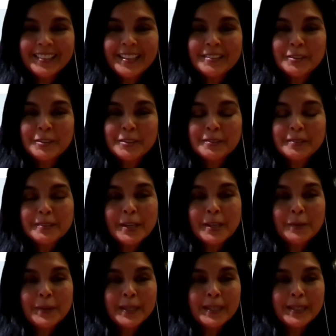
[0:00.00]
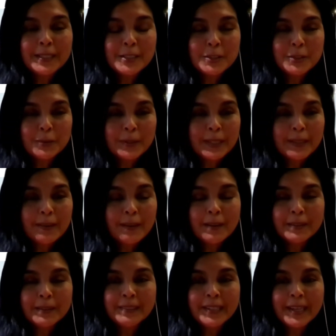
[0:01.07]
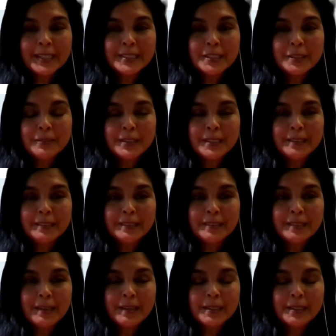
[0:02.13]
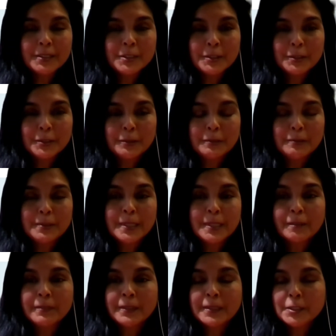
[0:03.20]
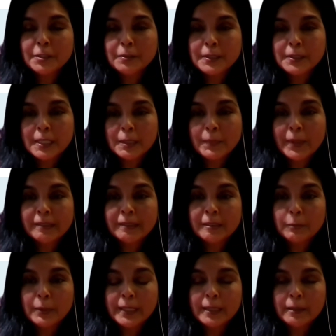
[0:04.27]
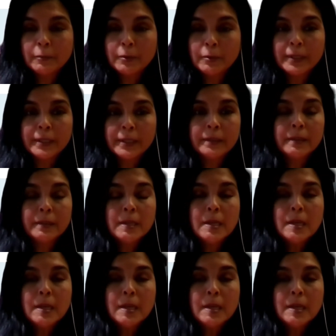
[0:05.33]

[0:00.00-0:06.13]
you're going and enjoying all these activities, not to delve in too deep as the weekend warrior,